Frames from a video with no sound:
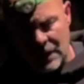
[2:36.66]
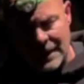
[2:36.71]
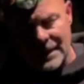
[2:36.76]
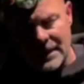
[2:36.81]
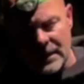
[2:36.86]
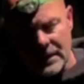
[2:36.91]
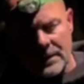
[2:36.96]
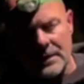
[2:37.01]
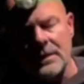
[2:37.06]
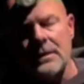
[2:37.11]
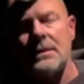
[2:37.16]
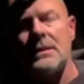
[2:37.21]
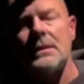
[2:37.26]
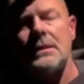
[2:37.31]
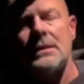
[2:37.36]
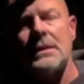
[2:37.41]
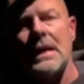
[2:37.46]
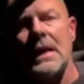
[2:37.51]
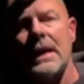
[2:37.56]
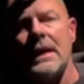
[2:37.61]
this is
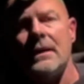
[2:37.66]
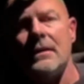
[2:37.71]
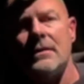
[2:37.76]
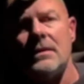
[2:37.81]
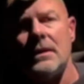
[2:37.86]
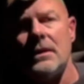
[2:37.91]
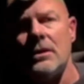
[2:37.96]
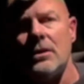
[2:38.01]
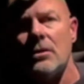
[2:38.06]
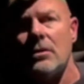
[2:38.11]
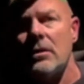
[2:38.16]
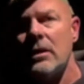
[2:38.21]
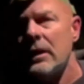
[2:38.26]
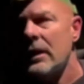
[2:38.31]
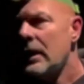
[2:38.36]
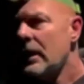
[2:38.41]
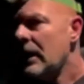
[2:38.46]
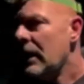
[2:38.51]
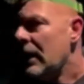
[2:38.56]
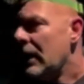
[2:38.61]
designed to do.
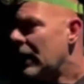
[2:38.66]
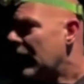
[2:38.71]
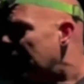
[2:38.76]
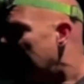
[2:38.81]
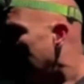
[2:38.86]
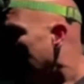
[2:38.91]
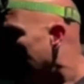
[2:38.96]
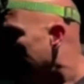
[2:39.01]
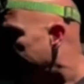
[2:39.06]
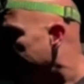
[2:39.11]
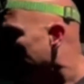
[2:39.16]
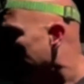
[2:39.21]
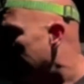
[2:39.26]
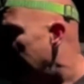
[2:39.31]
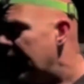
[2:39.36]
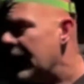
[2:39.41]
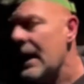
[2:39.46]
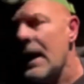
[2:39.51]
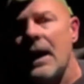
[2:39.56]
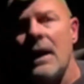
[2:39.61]
If you
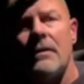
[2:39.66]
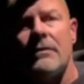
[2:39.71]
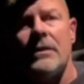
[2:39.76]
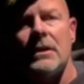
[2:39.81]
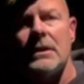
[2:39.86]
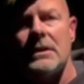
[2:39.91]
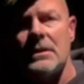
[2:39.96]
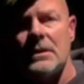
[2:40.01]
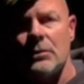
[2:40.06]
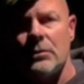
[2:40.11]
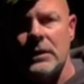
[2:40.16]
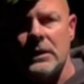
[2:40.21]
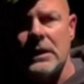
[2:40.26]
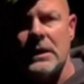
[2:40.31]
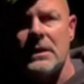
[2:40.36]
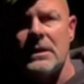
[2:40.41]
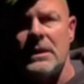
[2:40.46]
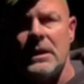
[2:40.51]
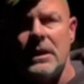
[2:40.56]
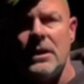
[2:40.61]
didn't have this, it would
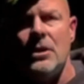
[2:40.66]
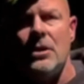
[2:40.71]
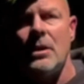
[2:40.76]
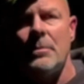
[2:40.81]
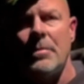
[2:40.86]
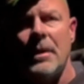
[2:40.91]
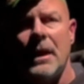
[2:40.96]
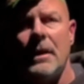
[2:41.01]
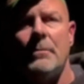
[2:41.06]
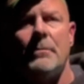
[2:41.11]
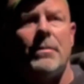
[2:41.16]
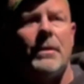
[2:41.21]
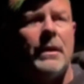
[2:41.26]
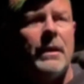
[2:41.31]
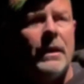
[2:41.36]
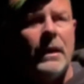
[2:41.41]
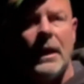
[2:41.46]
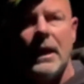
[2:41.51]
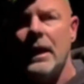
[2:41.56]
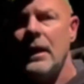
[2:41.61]
continue to pump
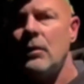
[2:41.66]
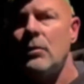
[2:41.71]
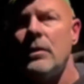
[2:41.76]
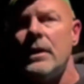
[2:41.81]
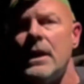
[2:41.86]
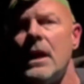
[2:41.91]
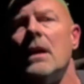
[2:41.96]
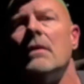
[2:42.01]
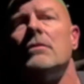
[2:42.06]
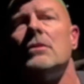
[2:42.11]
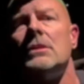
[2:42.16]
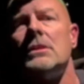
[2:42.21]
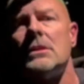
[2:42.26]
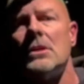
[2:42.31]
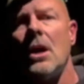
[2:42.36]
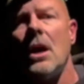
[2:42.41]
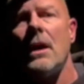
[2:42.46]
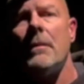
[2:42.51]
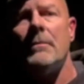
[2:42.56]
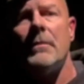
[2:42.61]
and it would never
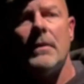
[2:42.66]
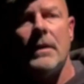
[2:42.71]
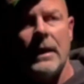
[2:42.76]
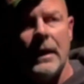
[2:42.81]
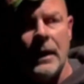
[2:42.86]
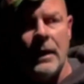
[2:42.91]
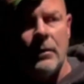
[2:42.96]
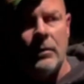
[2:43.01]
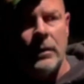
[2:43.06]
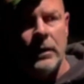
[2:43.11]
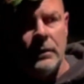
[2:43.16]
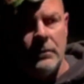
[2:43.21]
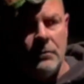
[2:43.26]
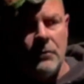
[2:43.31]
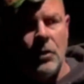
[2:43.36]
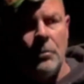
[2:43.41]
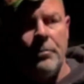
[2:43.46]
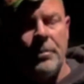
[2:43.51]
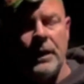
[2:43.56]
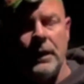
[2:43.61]
stop. And it would
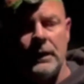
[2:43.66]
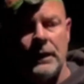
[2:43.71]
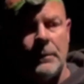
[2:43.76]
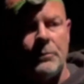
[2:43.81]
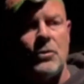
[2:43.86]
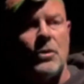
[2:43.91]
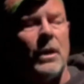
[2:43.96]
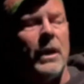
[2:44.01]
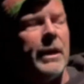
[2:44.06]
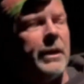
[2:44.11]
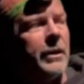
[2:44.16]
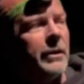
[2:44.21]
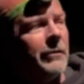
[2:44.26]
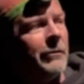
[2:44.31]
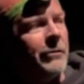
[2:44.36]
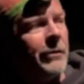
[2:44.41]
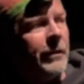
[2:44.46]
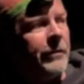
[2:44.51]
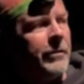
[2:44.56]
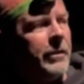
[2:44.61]
build up to
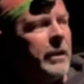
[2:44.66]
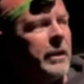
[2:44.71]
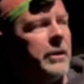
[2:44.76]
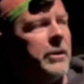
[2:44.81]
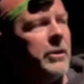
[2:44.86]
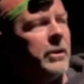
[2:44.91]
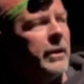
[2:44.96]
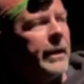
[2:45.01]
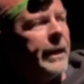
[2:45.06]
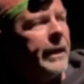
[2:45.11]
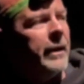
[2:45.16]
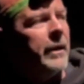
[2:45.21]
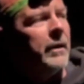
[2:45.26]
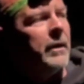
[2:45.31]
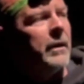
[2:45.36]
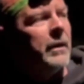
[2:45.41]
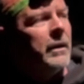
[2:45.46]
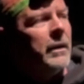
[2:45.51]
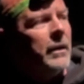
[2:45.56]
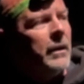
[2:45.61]
150, and your
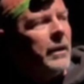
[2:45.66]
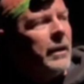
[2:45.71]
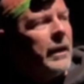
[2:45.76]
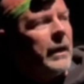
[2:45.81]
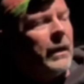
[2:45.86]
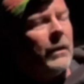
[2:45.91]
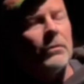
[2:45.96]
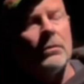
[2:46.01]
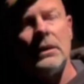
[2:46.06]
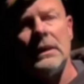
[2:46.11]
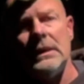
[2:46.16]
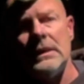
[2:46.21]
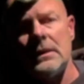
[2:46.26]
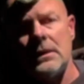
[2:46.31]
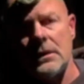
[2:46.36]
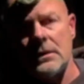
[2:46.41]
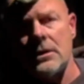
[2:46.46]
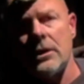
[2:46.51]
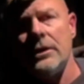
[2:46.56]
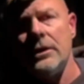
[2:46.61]
air
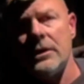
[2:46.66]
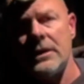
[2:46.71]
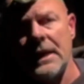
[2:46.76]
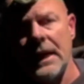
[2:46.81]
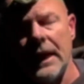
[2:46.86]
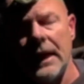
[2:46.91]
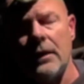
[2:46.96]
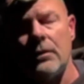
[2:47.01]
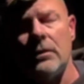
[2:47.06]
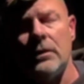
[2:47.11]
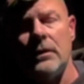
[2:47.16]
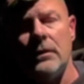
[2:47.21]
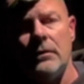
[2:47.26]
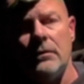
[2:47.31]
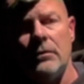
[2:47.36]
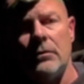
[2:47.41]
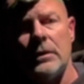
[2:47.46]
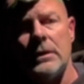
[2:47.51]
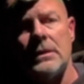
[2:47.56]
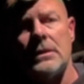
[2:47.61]
releases on your tank
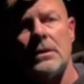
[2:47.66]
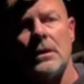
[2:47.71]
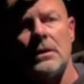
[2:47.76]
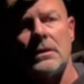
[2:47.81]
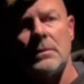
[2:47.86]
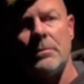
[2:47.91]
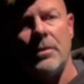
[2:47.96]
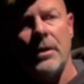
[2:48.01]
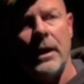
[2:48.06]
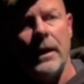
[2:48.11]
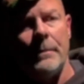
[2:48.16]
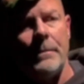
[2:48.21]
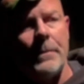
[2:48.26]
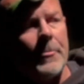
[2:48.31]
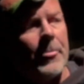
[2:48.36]
would start to pop.